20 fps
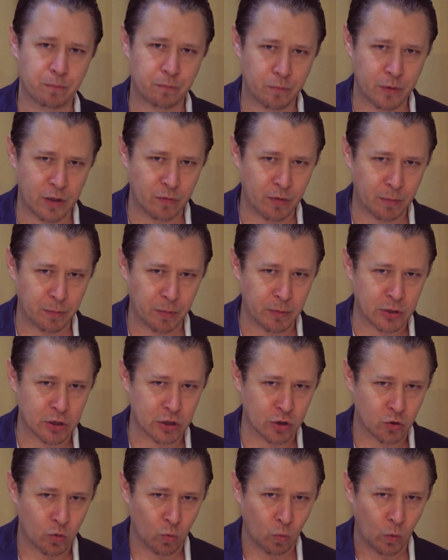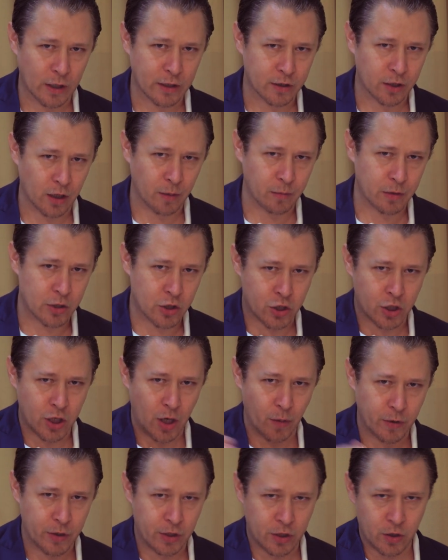Give me permission to one time
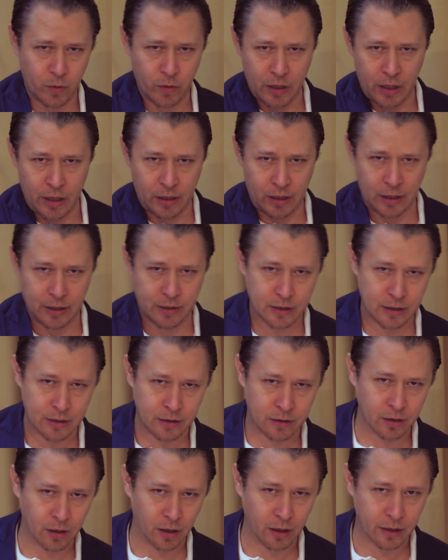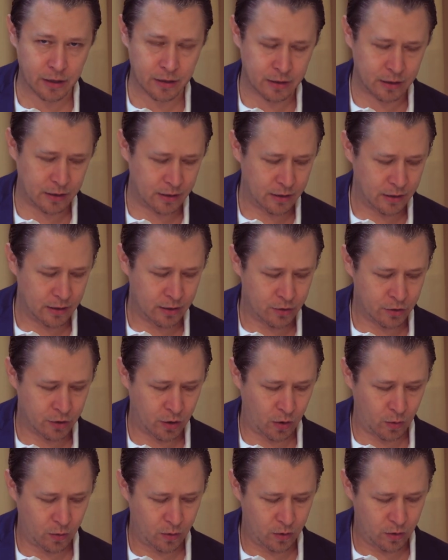show it to you in its entirety.
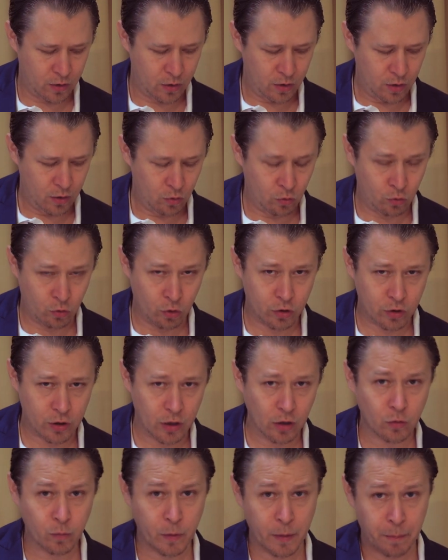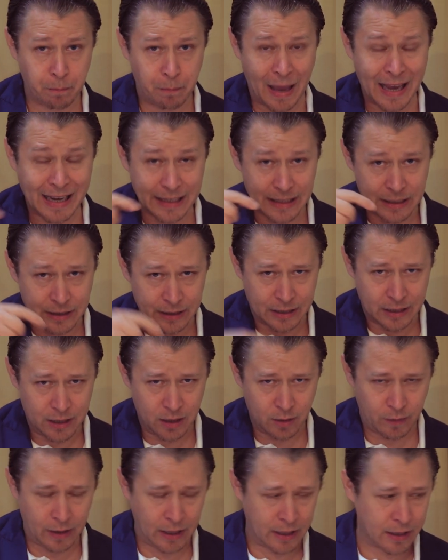So, root note, we're back in the key
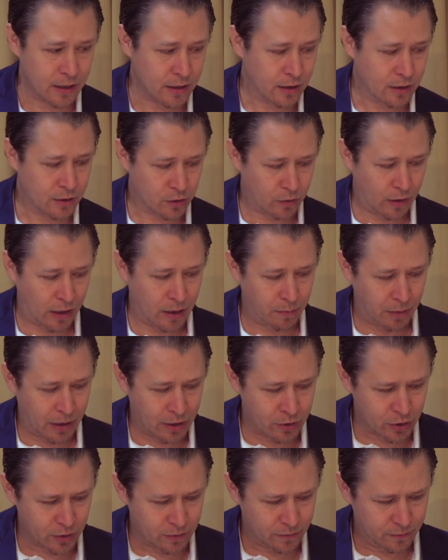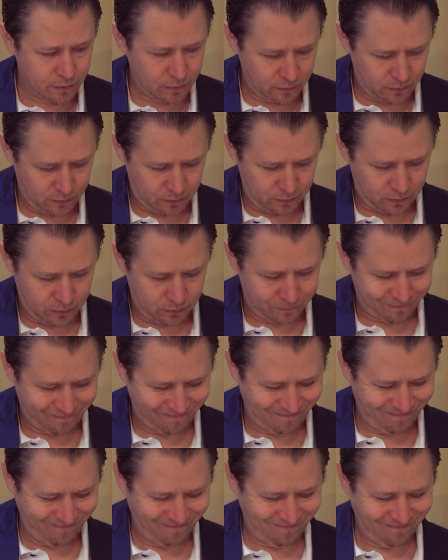of A, so A major.
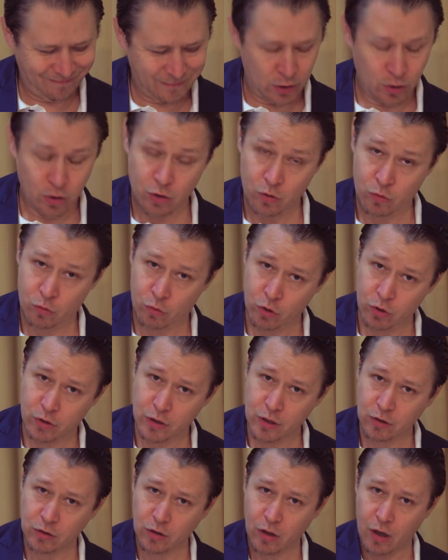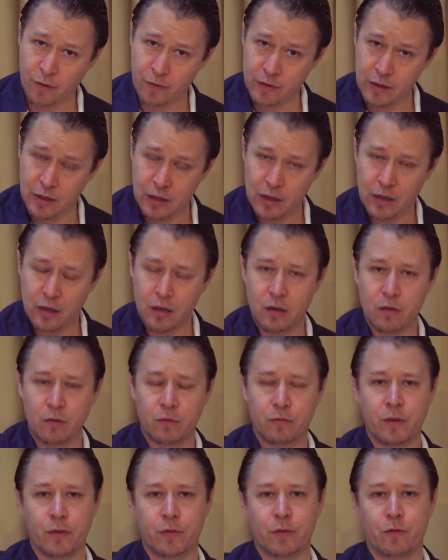Root note on the
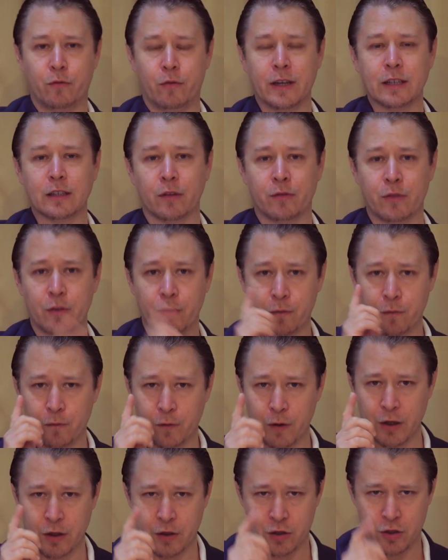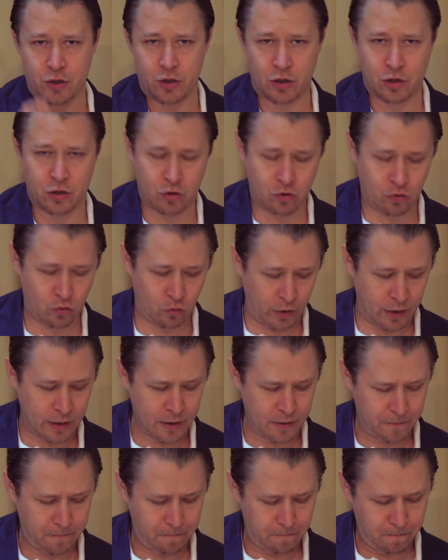5th fret of the 1st
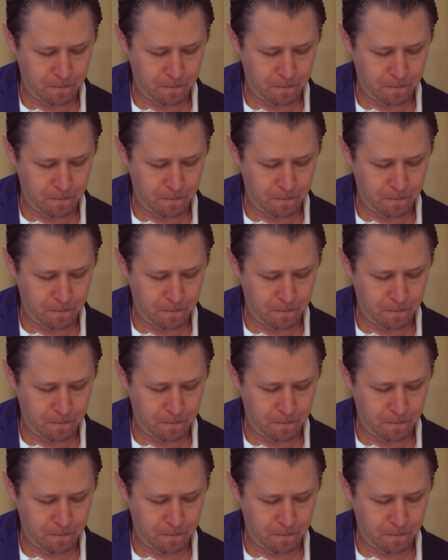string.